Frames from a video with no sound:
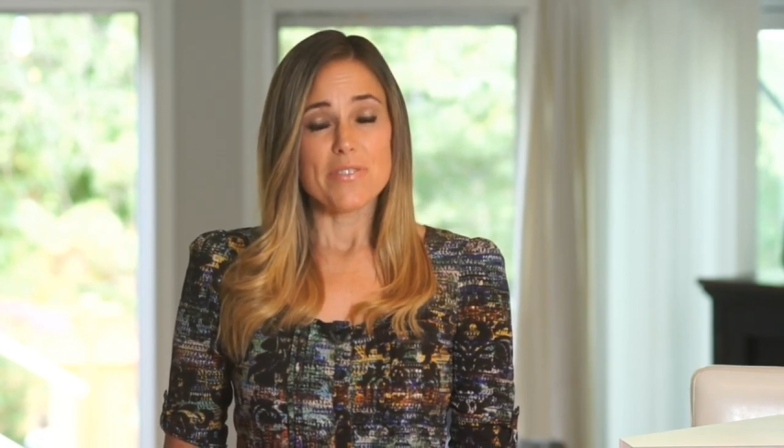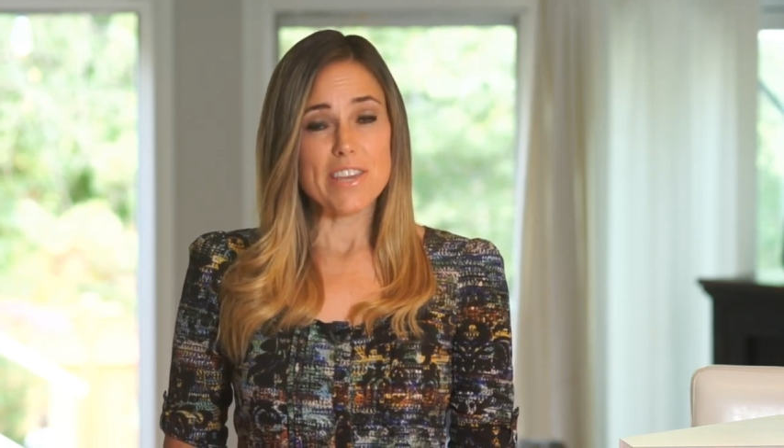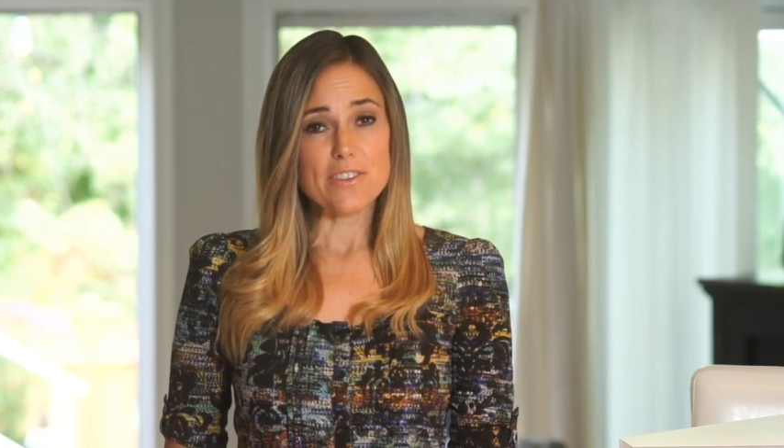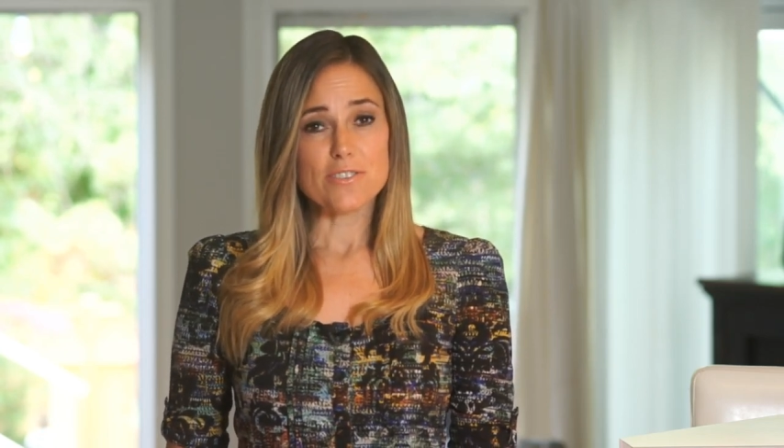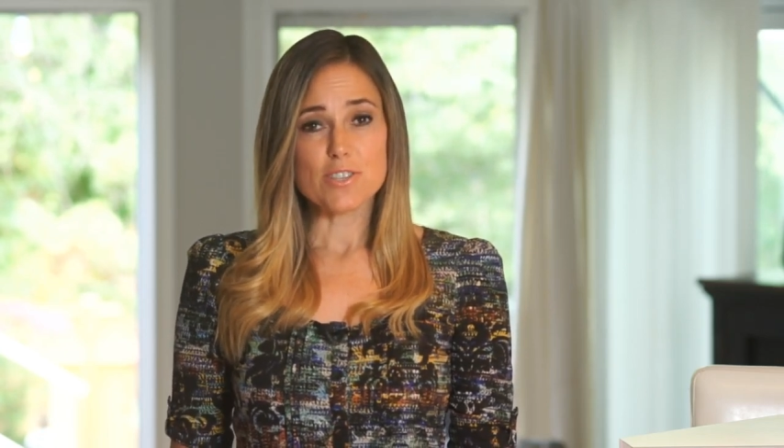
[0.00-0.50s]

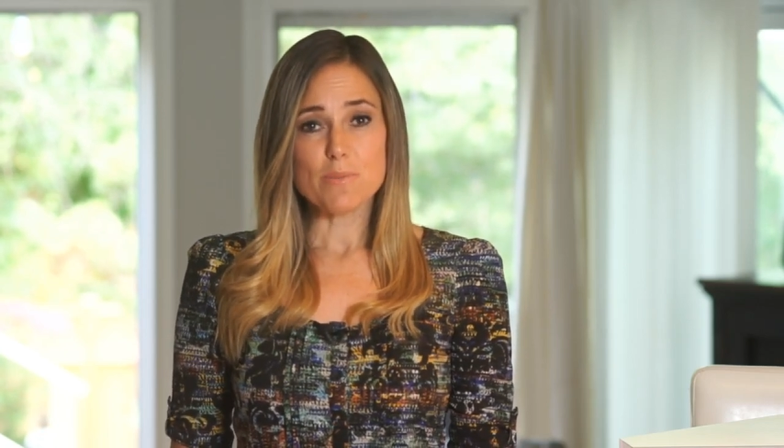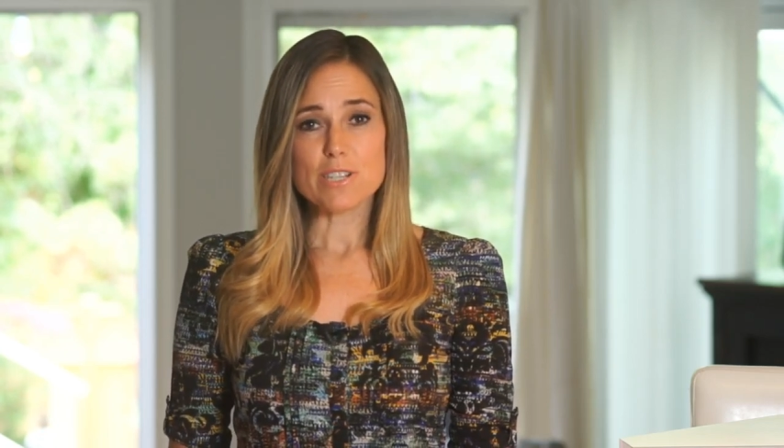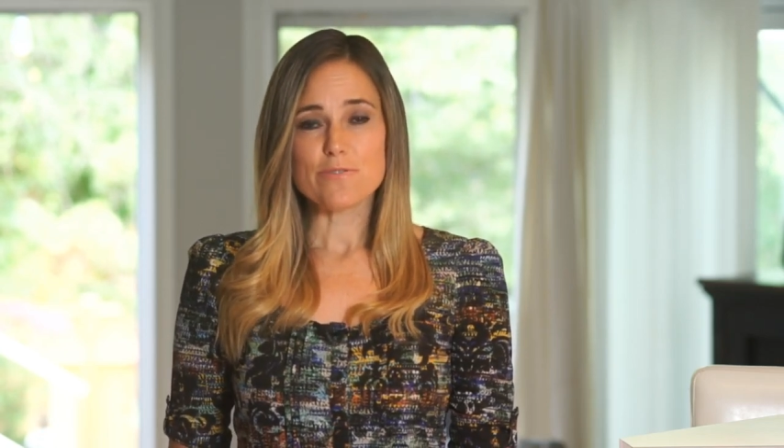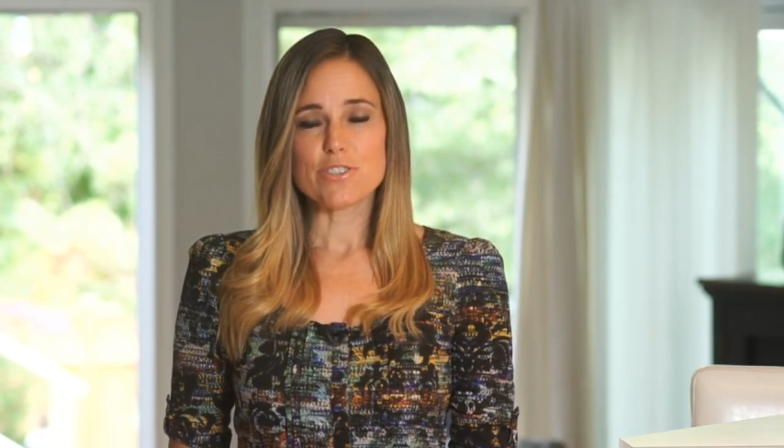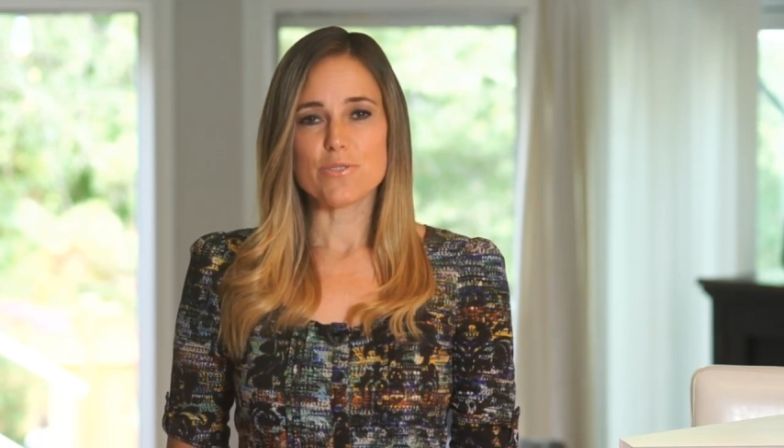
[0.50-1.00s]
Thank you so
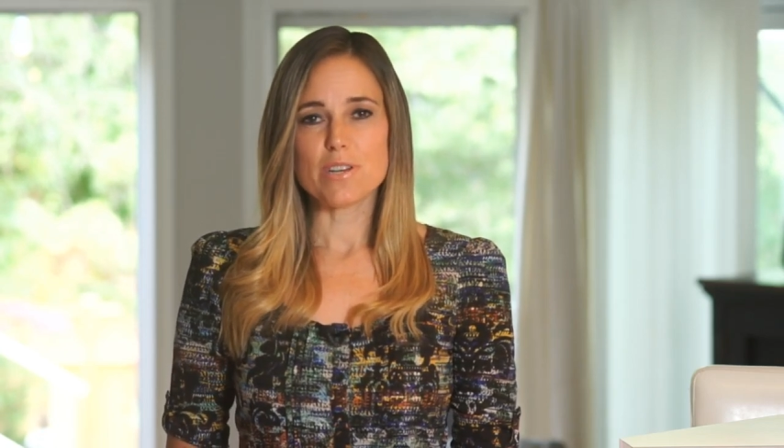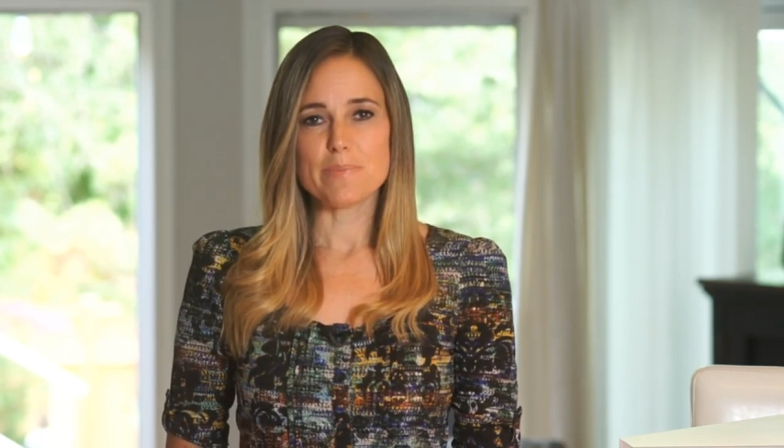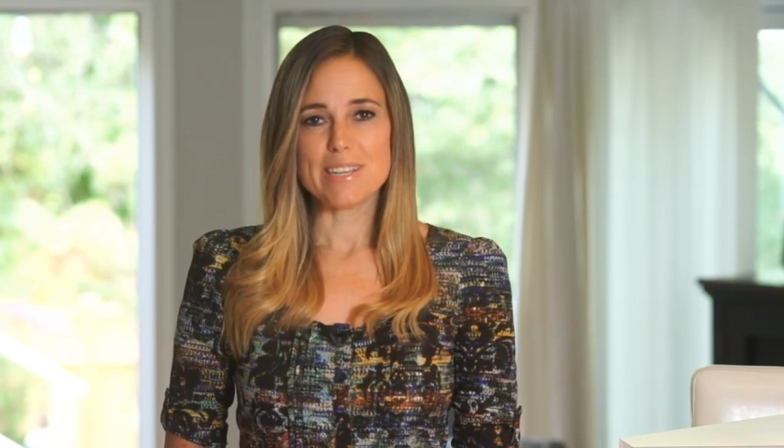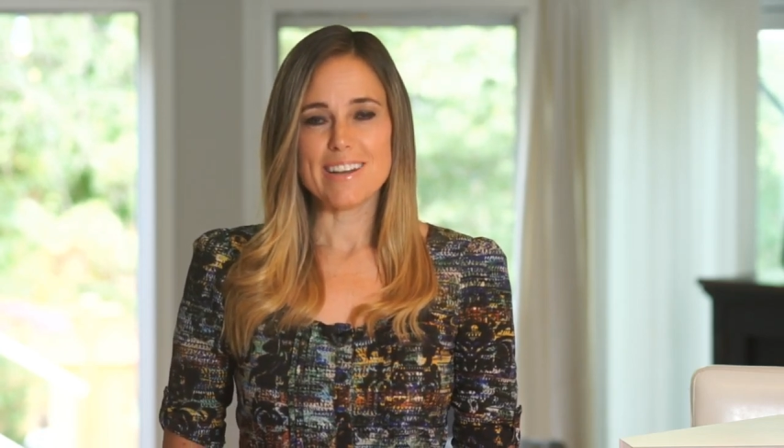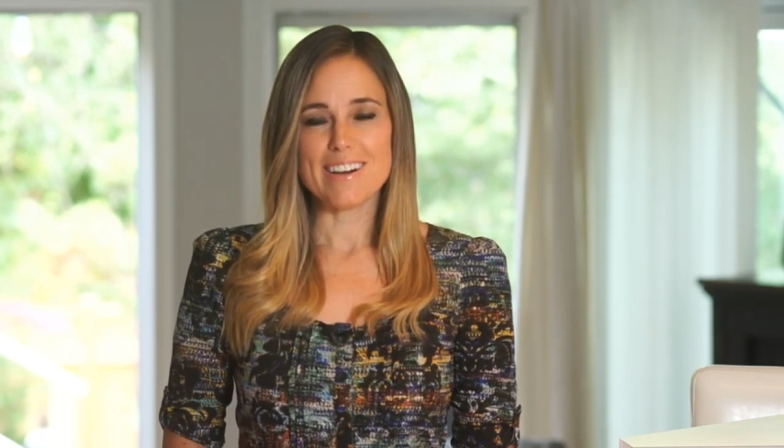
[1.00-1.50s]
much for joining
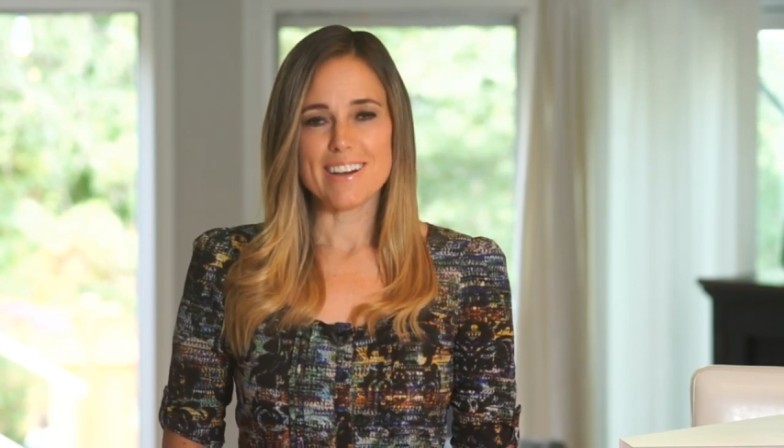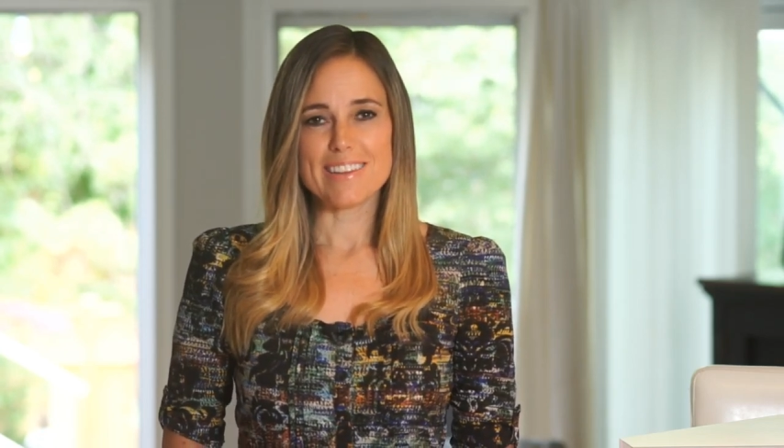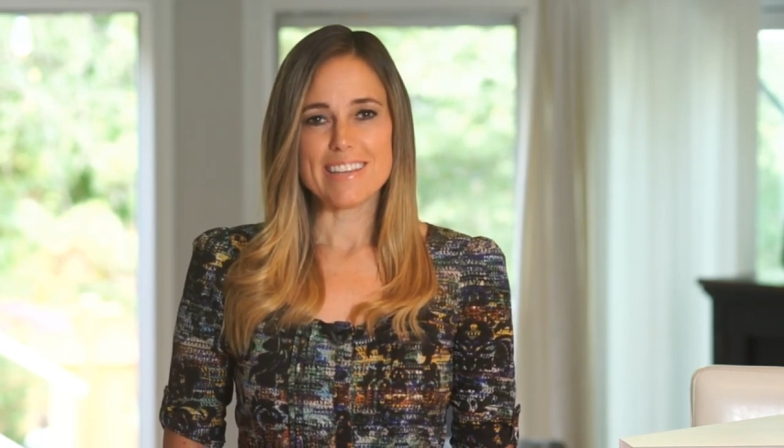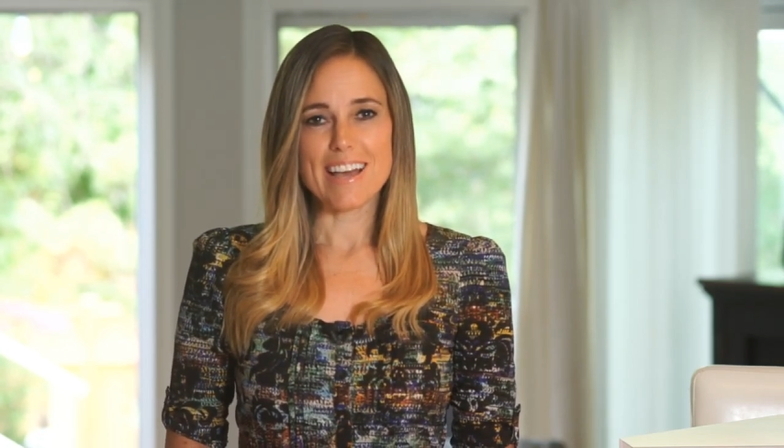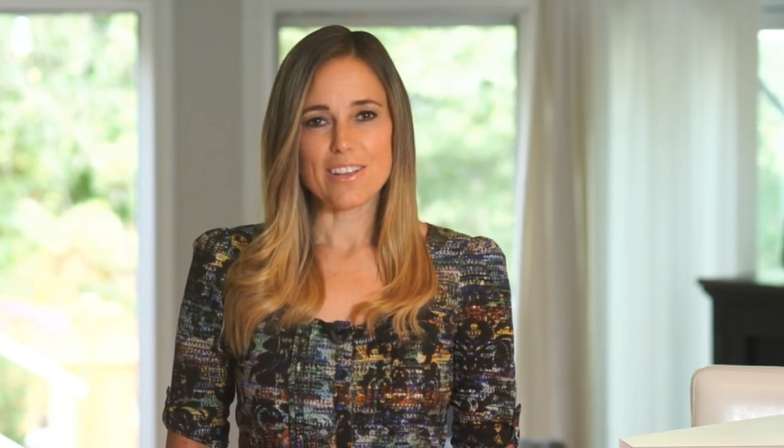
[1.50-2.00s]
me on The